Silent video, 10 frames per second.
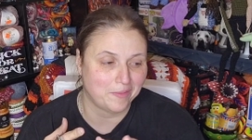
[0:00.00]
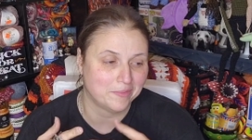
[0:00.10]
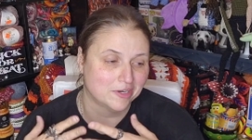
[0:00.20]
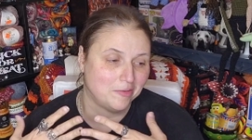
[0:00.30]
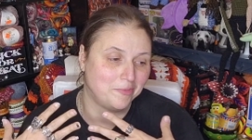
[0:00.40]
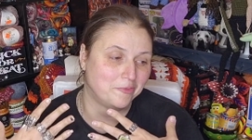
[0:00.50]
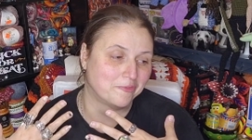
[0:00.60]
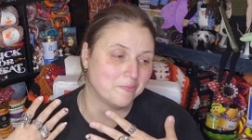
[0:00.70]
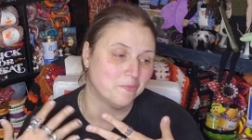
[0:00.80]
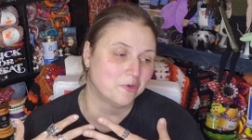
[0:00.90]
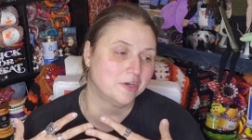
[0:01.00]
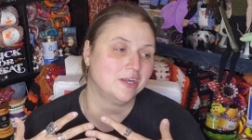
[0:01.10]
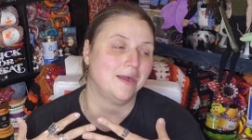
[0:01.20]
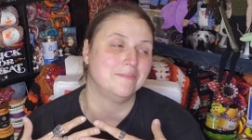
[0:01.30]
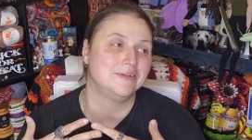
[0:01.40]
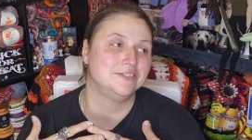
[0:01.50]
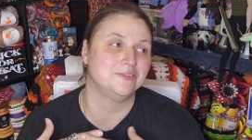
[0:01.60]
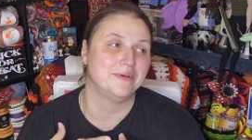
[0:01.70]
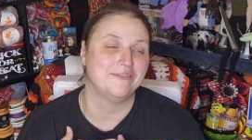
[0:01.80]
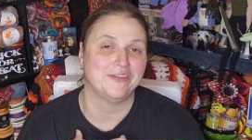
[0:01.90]
I'm going to come home from work. I'm going to
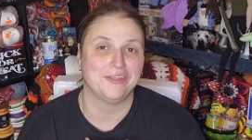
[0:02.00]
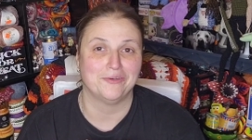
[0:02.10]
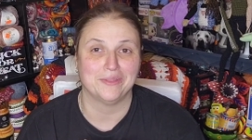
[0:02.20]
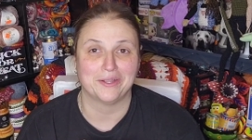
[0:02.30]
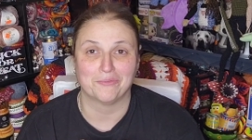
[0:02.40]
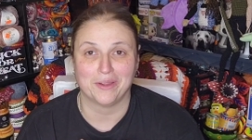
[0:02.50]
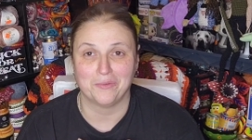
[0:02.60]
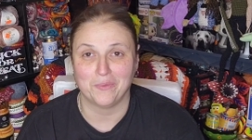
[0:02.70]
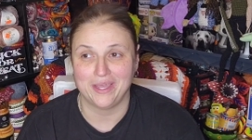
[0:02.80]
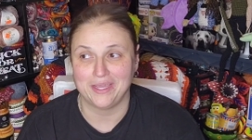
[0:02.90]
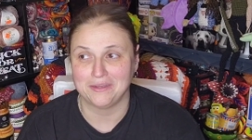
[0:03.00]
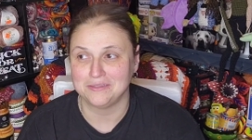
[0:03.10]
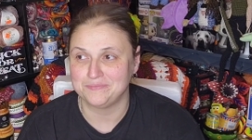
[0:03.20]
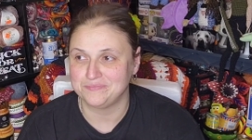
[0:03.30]
do my video like right away.